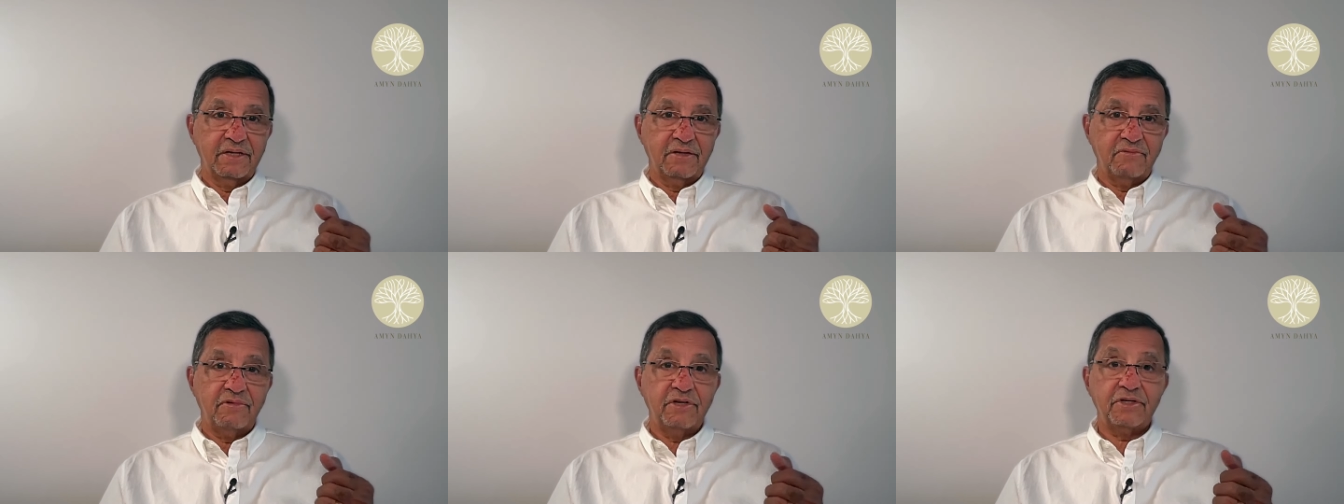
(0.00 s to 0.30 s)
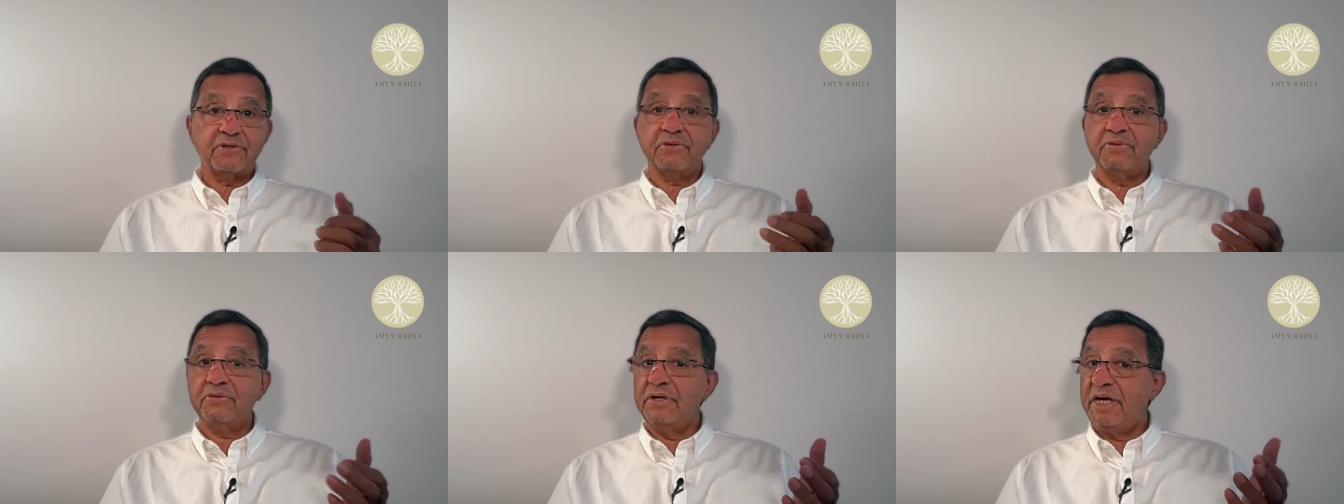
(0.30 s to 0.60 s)

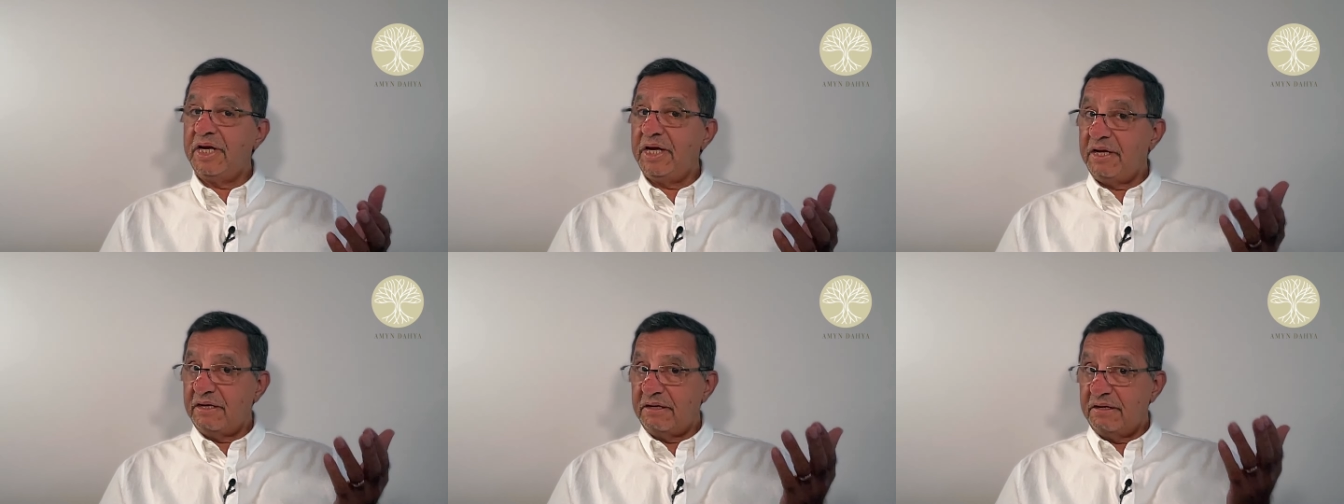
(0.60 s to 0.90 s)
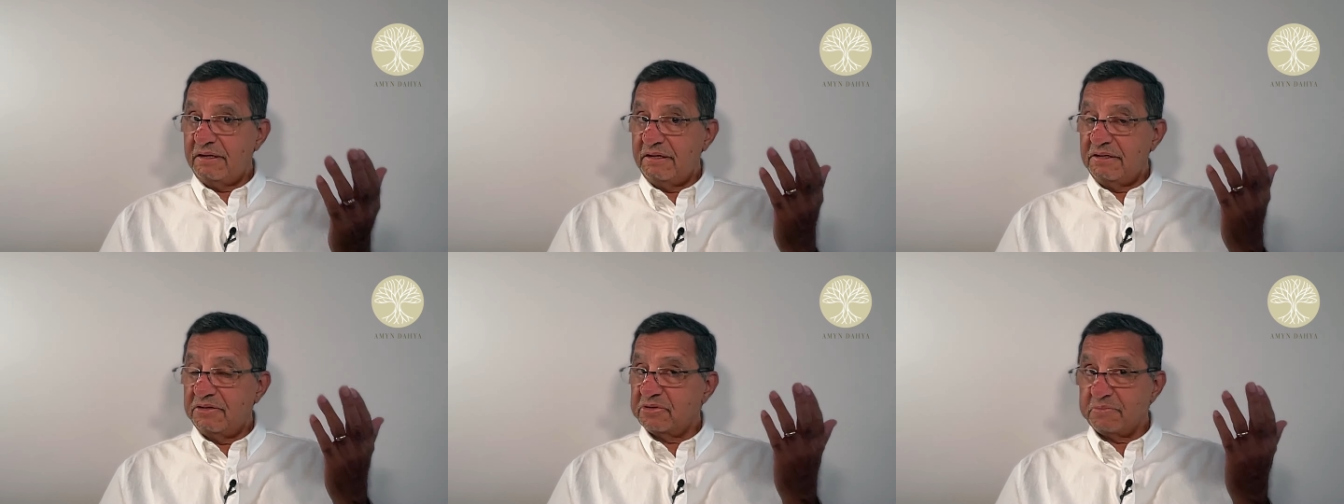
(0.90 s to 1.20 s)
which today
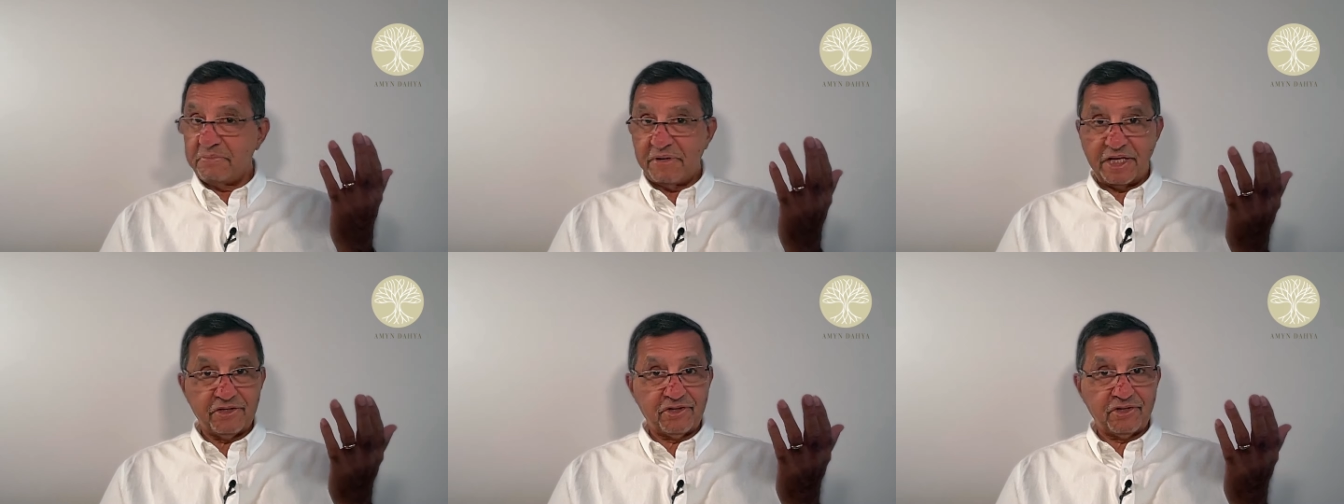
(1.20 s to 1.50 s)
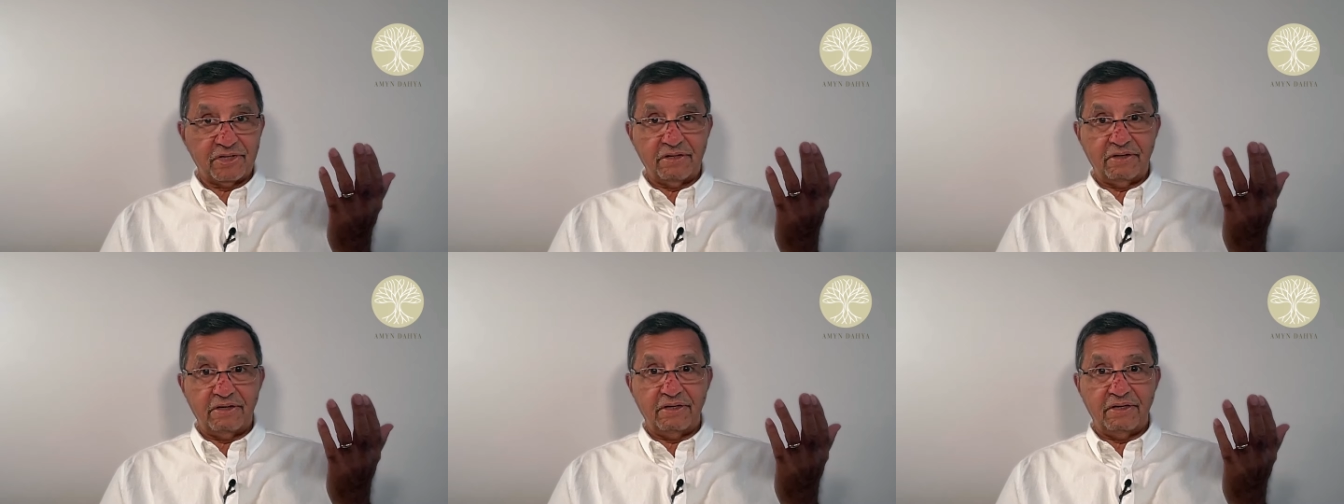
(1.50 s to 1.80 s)
is
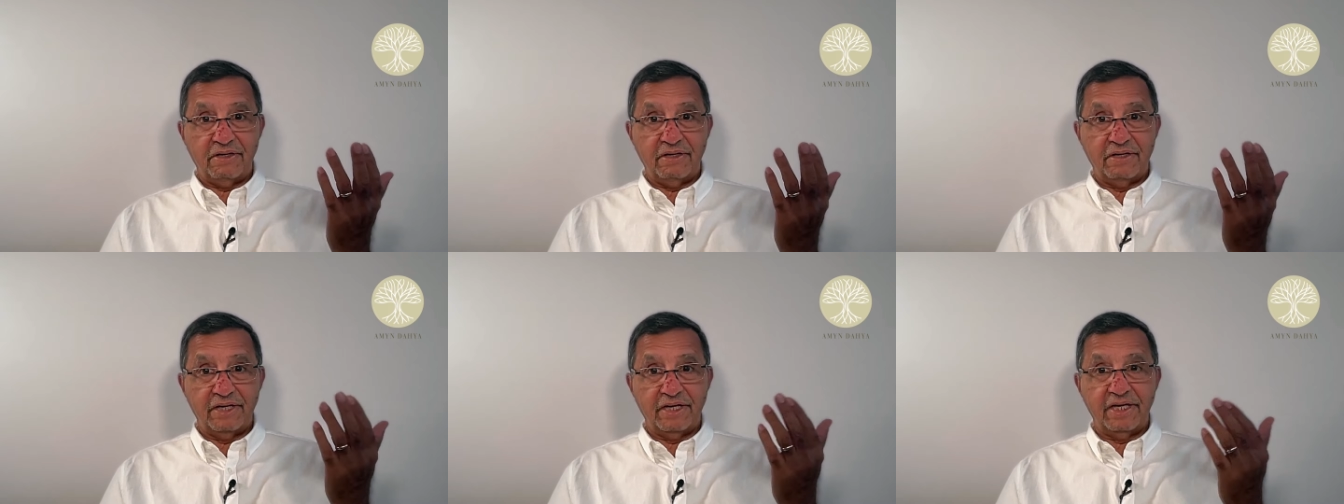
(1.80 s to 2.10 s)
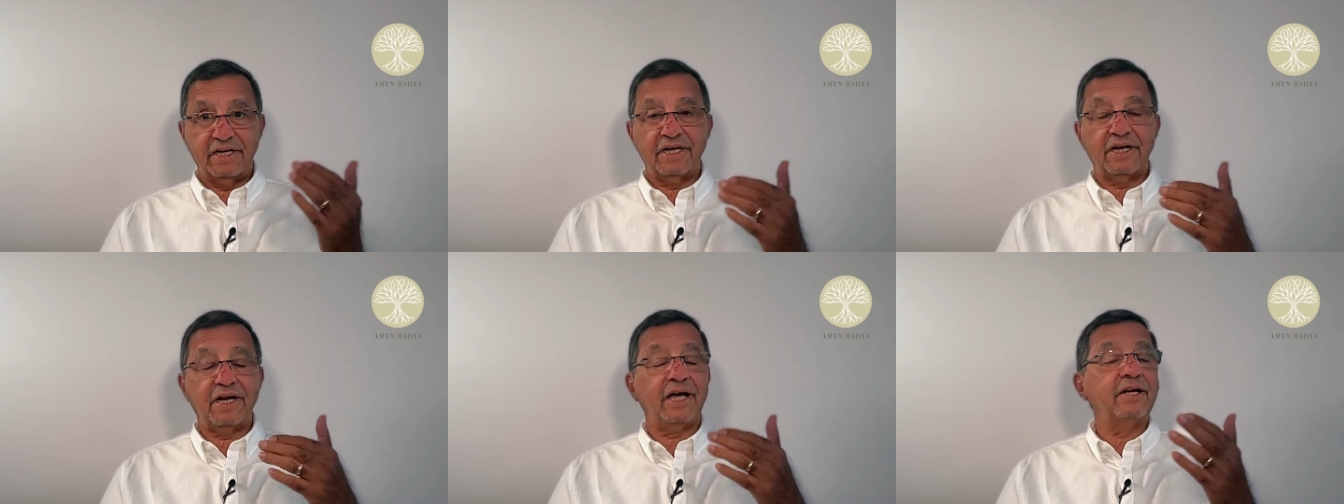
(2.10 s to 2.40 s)
magical
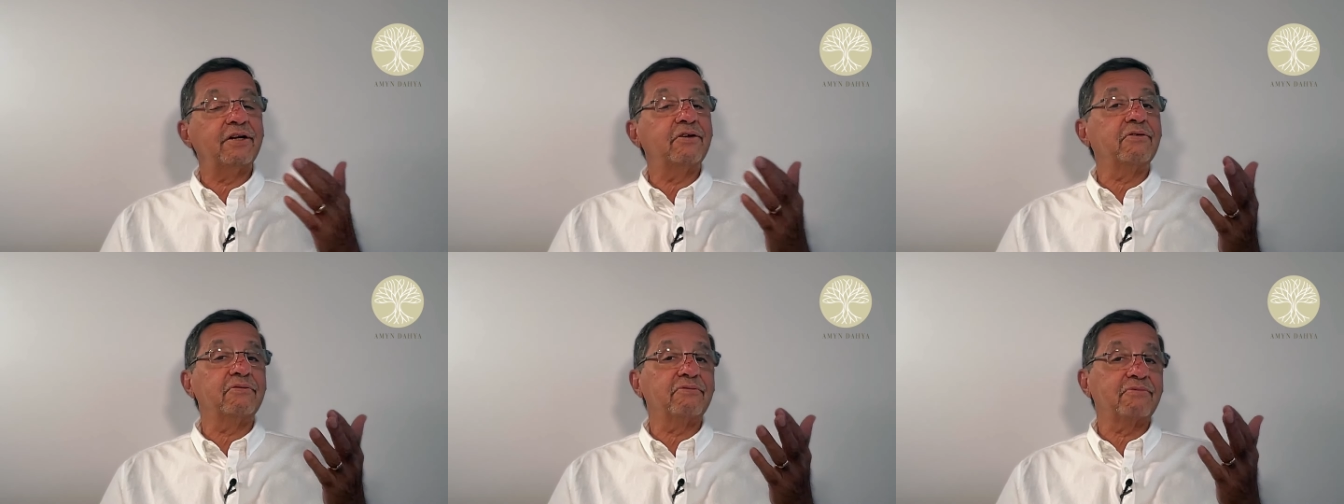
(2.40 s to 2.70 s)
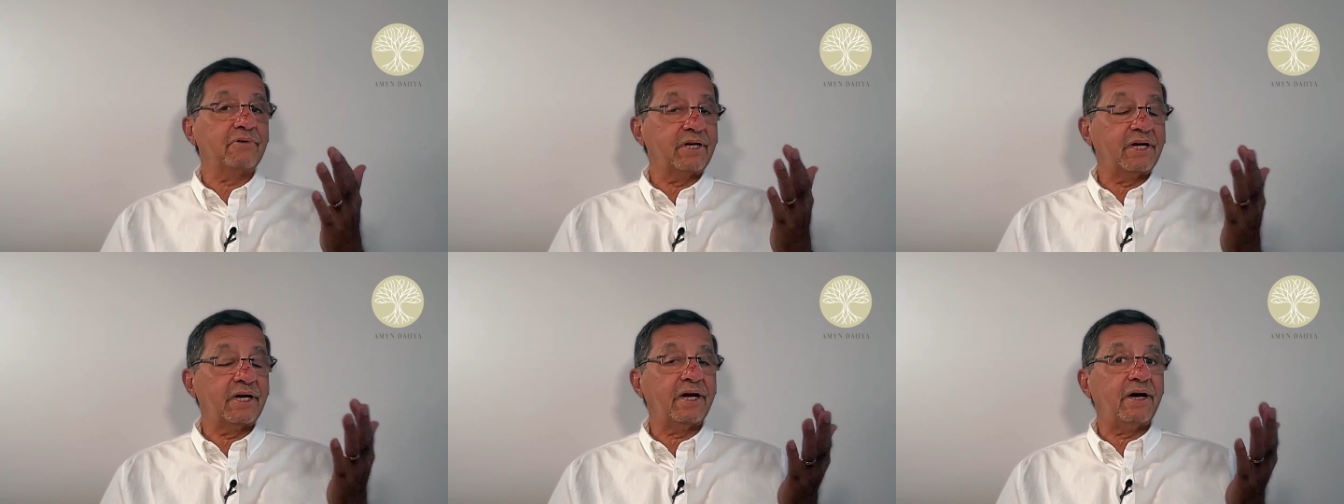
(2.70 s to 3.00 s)
in light of
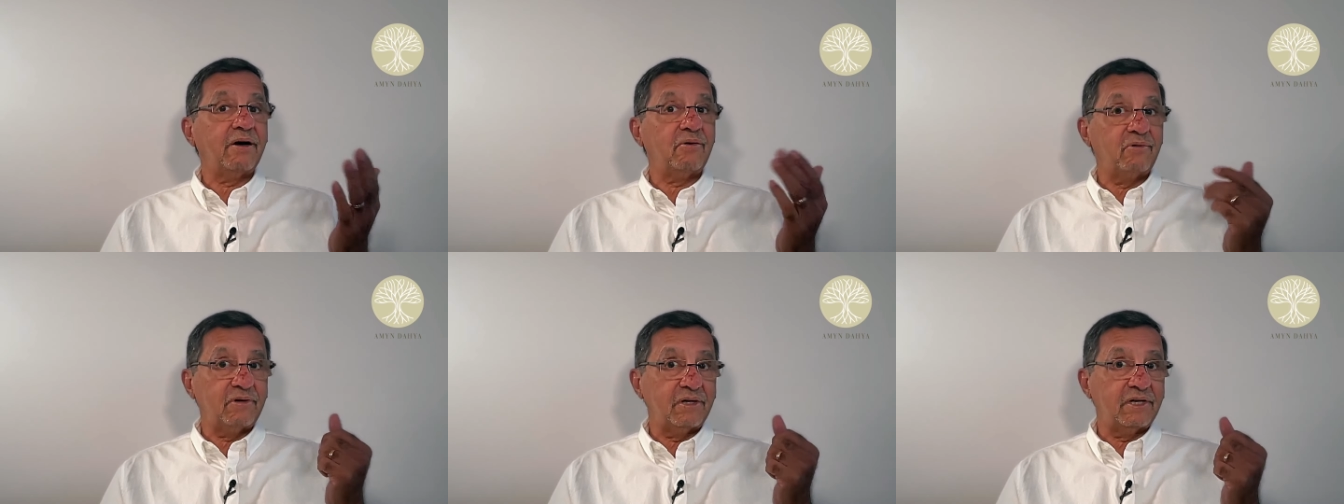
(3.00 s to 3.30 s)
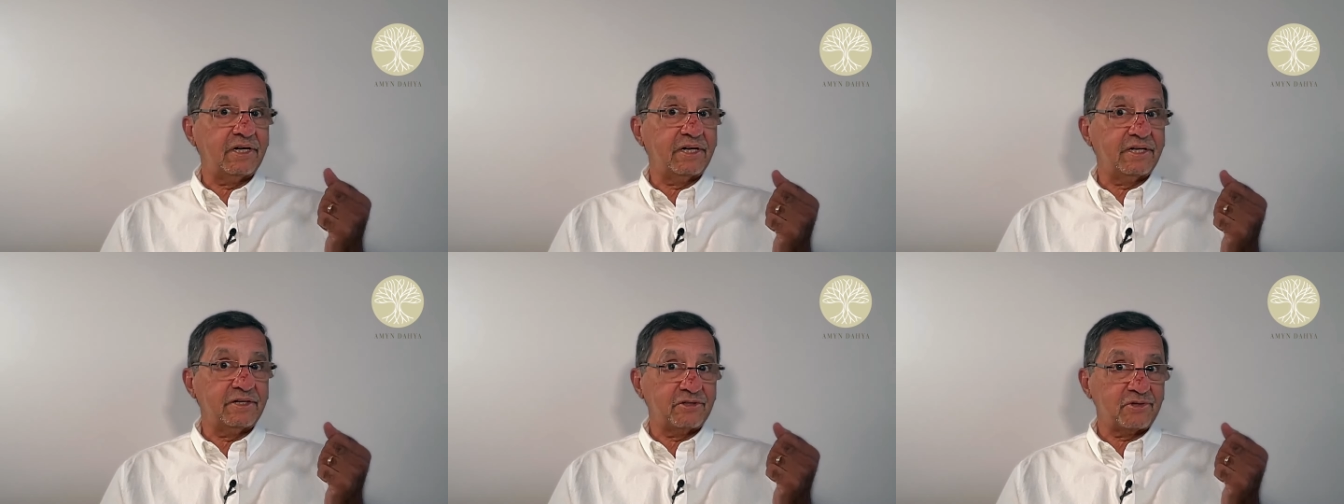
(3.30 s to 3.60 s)
where our
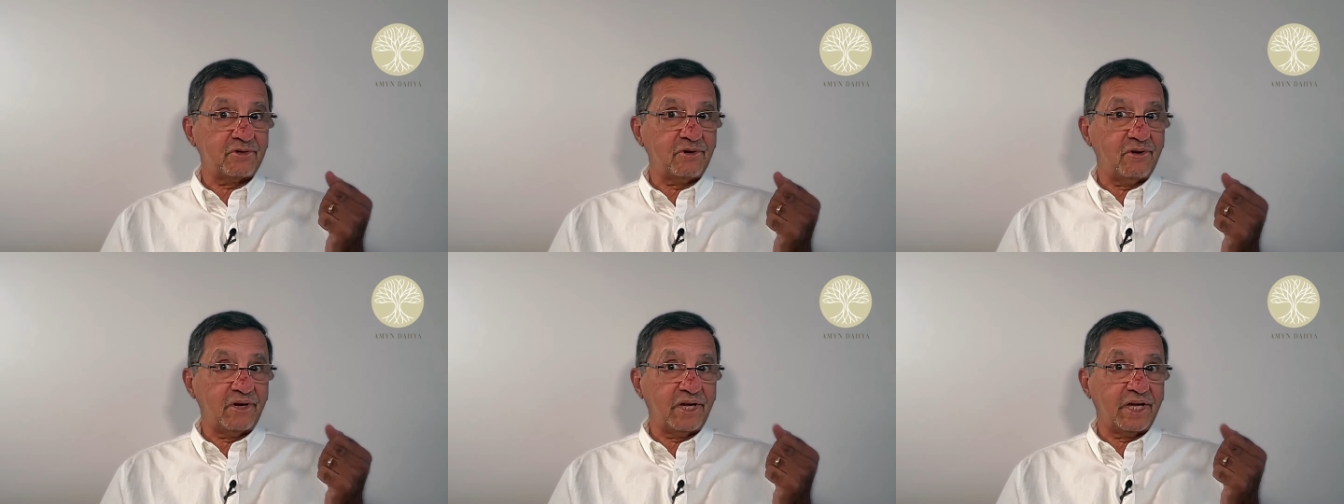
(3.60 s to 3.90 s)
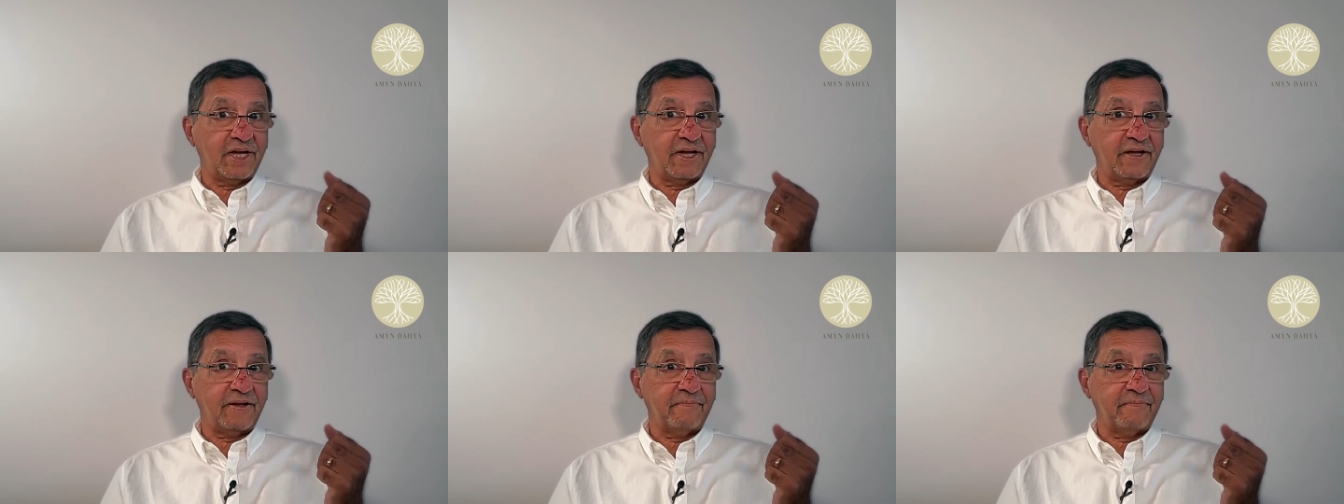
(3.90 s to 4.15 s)
world is going.